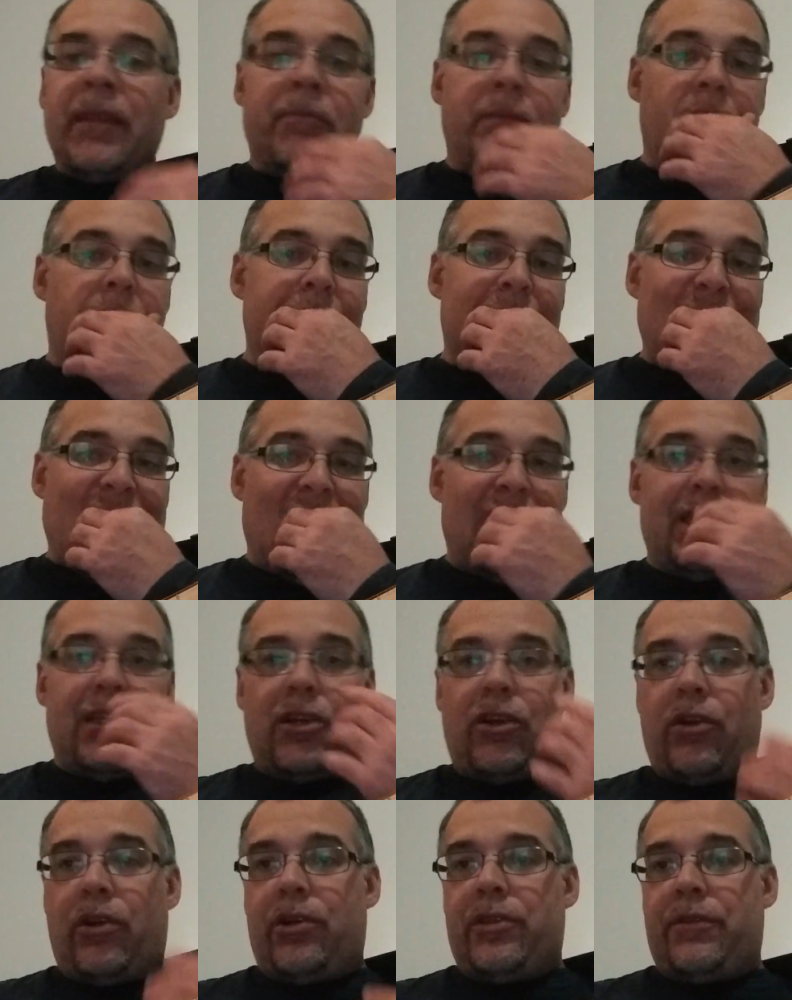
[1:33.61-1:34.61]
because all the
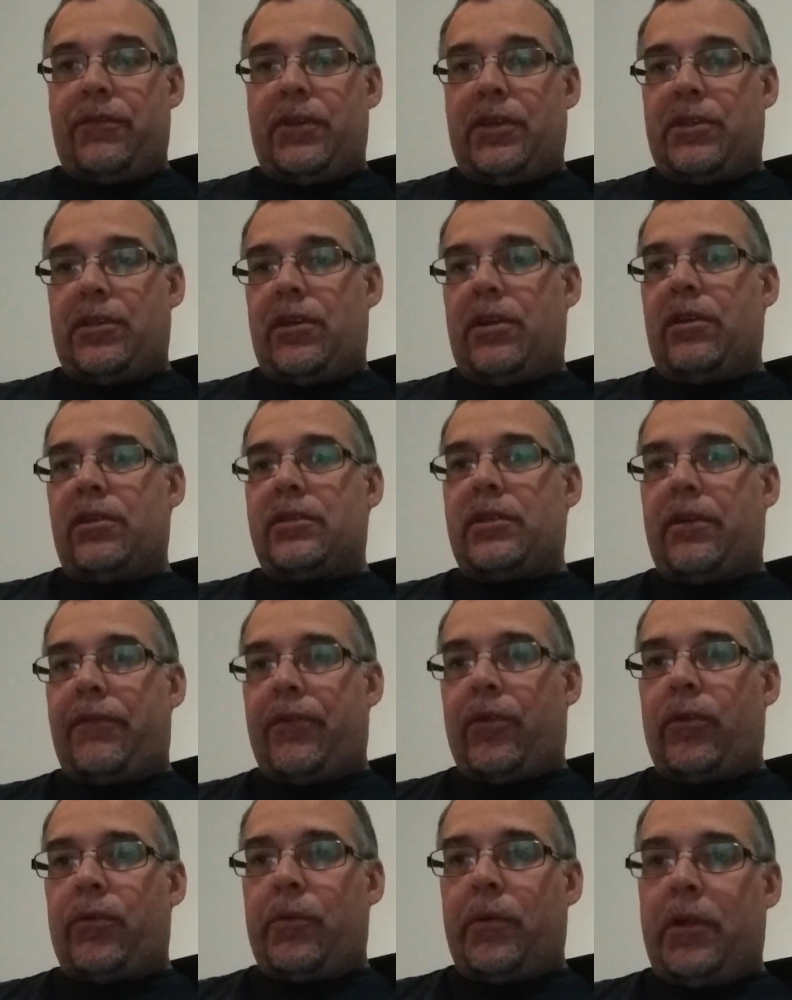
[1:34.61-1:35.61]
chords of the songs
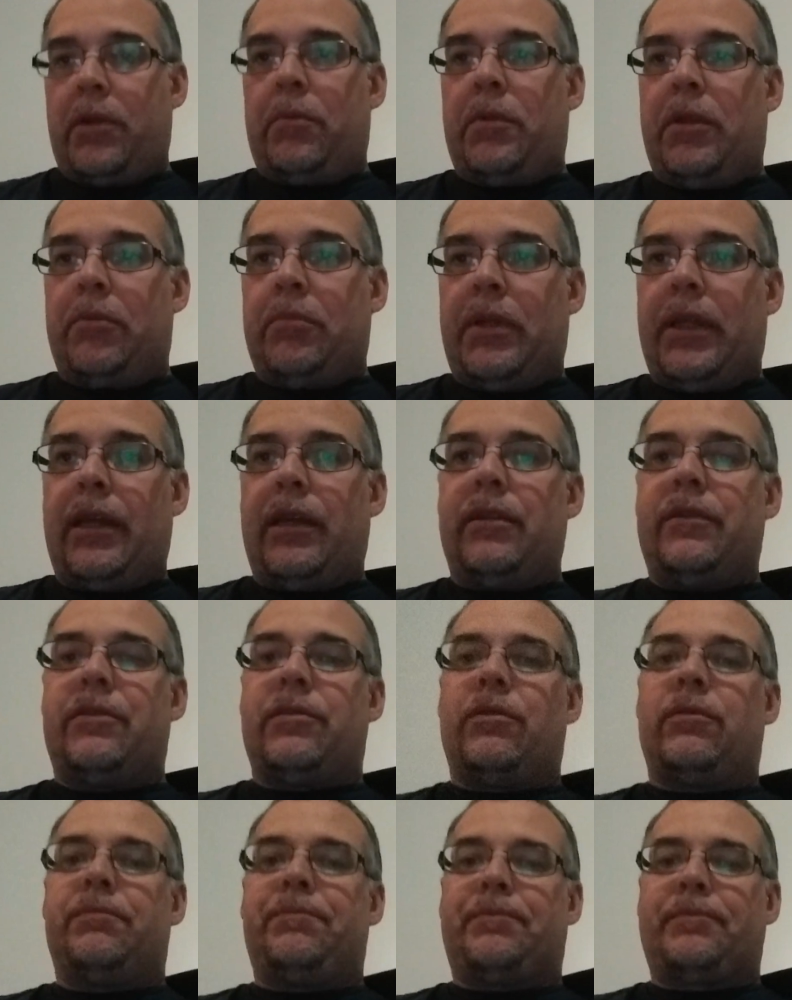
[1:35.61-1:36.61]
have already been played.
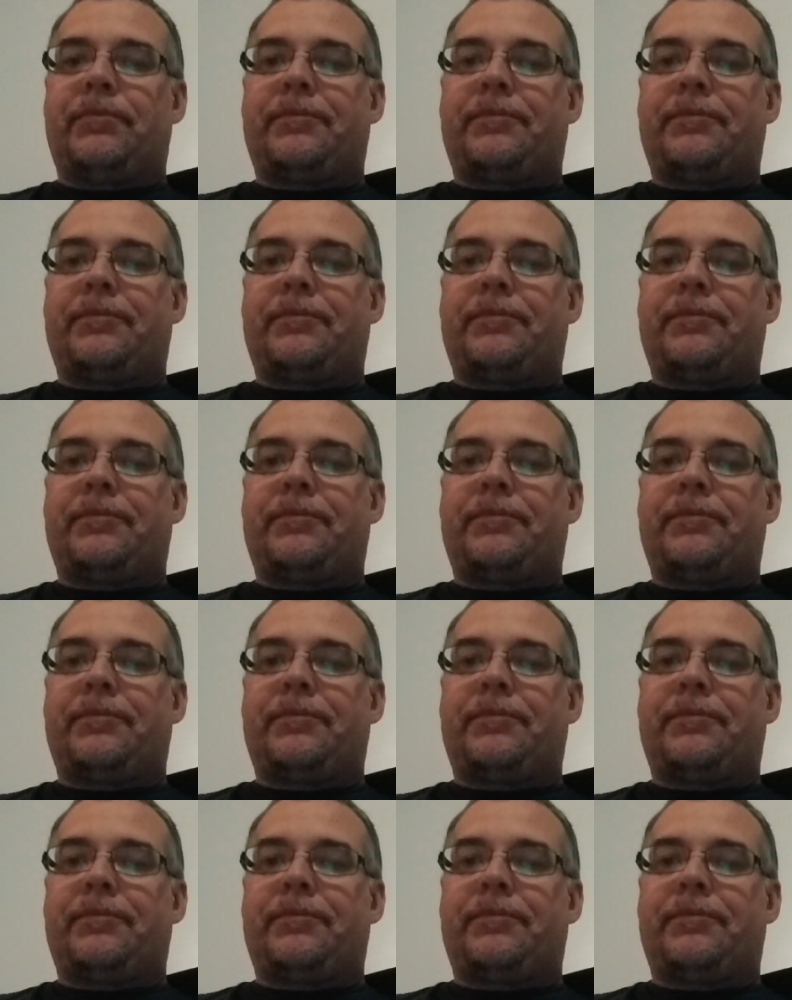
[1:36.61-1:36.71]
So